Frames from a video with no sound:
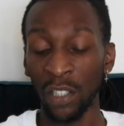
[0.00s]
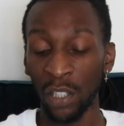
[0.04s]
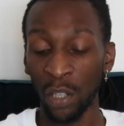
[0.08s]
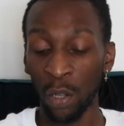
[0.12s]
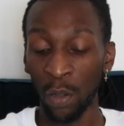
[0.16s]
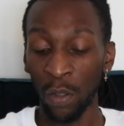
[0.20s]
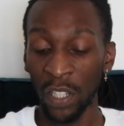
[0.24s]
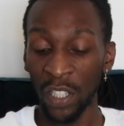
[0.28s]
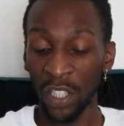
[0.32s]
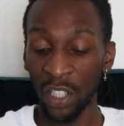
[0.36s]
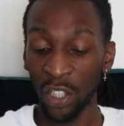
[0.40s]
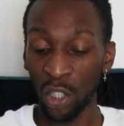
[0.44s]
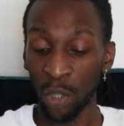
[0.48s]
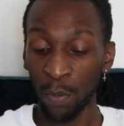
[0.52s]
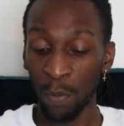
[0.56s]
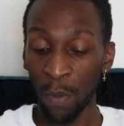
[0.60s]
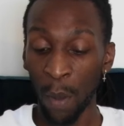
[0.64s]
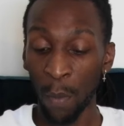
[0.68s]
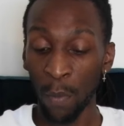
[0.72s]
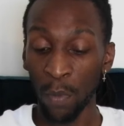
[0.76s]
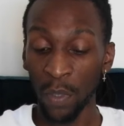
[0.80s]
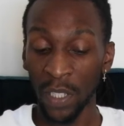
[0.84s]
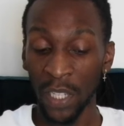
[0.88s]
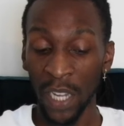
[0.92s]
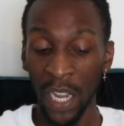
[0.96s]
So this is
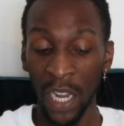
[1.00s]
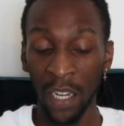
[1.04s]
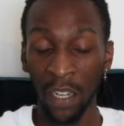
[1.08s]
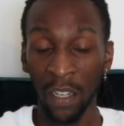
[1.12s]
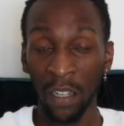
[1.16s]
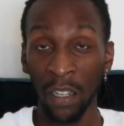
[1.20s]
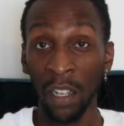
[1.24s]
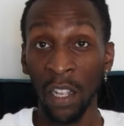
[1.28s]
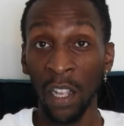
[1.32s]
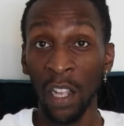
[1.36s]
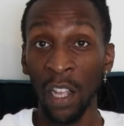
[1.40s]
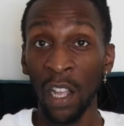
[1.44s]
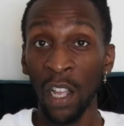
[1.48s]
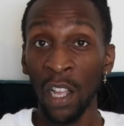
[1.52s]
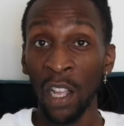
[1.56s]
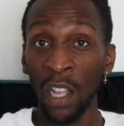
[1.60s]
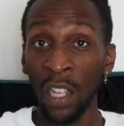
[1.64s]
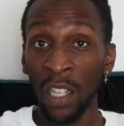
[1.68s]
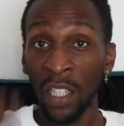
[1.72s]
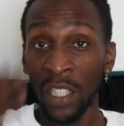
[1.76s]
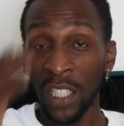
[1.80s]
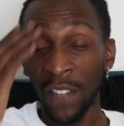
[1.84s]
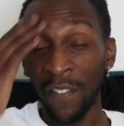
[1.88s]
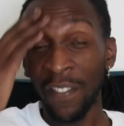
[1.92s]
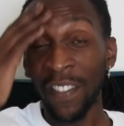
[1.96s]
Jamel Musa,
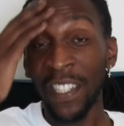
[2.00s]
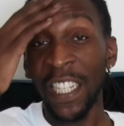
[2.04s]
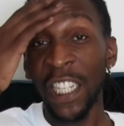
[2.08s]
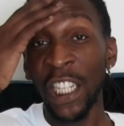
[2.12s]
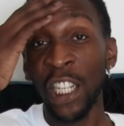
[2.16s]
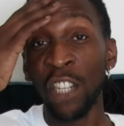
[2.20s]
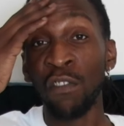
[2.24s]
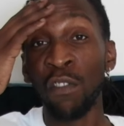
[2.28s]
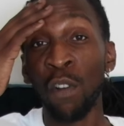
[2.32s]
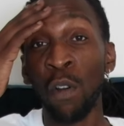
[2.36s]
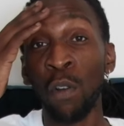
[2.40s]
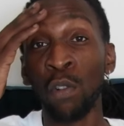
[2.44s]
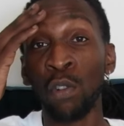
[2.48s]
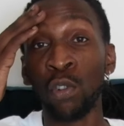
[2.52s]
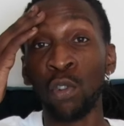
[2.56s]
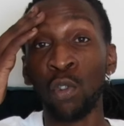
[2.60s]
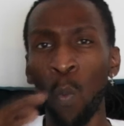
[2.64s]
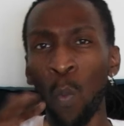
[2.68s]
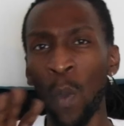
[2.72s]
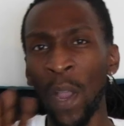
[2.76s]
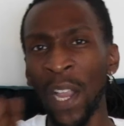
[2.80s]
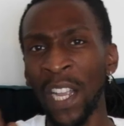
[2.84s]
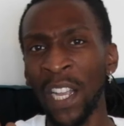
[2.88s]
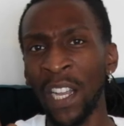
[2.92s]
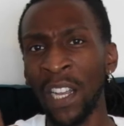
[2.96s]
17-year-old
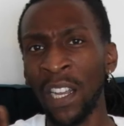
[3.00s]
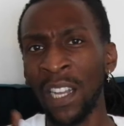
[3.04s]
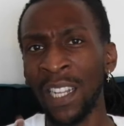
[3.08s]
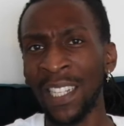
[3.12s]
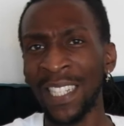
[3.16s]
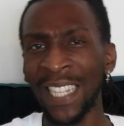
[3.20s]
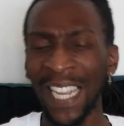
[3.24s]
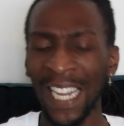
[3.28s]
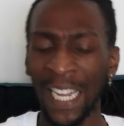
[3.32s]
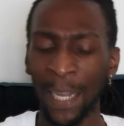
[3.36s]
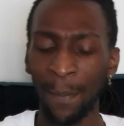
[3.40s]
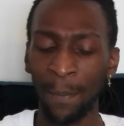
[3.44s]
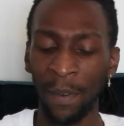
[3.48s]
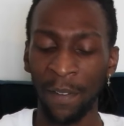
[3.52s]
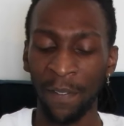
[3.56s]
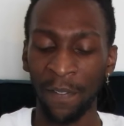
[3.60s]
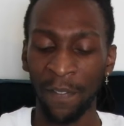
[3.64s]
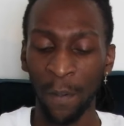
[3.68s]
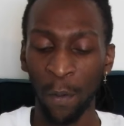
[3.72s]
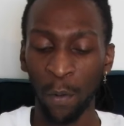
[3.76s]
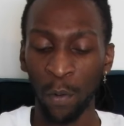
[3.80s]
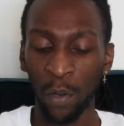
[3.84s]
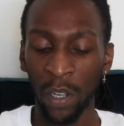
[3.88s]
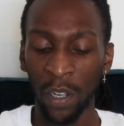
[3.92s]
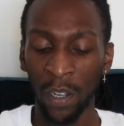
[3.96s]
winger, attacking
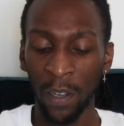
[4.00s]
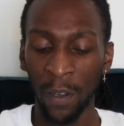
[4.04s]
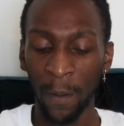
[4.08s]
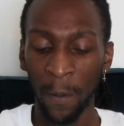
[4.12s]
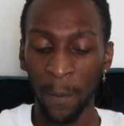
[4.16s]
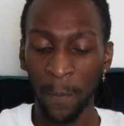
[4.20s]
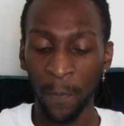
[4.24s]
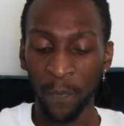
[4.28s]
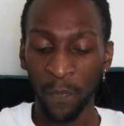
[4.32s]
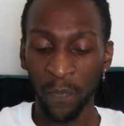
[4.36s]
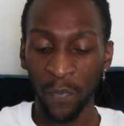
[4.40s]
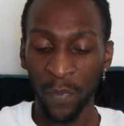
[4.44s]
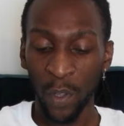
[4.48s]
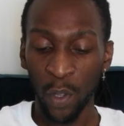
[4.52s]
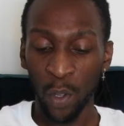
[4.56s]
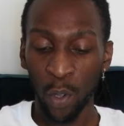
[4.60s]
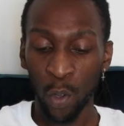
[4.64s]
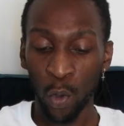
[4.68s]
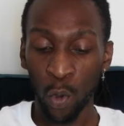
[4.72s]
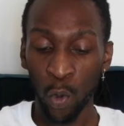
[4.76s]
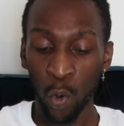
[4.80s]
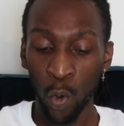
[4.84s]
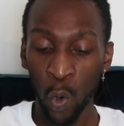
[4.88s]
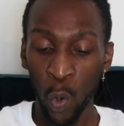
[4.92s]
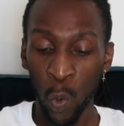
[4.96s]
midfielder,
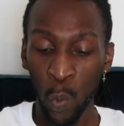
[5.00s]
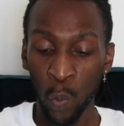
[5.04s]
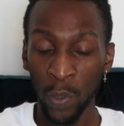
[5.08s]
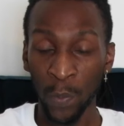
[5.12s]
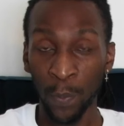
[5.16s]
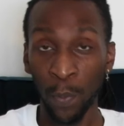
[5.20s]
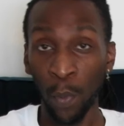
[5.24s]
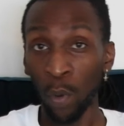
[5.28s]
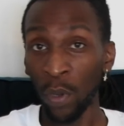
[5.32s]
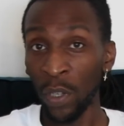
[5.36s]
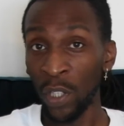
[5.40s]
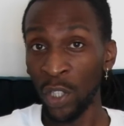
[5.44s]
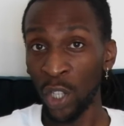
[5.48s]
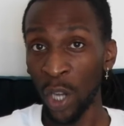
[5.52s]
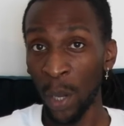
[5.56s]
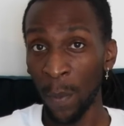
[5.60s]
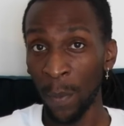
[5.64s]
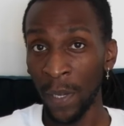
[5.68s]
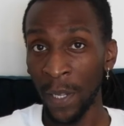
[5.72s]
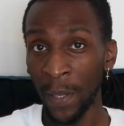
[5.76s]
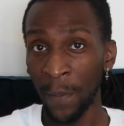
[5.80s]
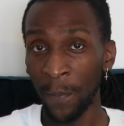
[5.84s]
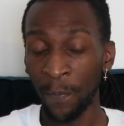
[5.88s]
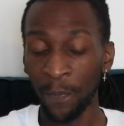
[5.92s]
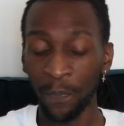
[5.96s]
who was born in
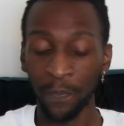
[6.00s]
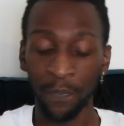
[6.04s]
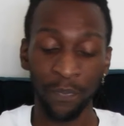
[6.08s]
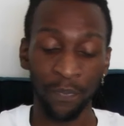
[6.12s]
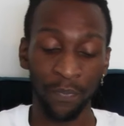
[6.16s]
Germany,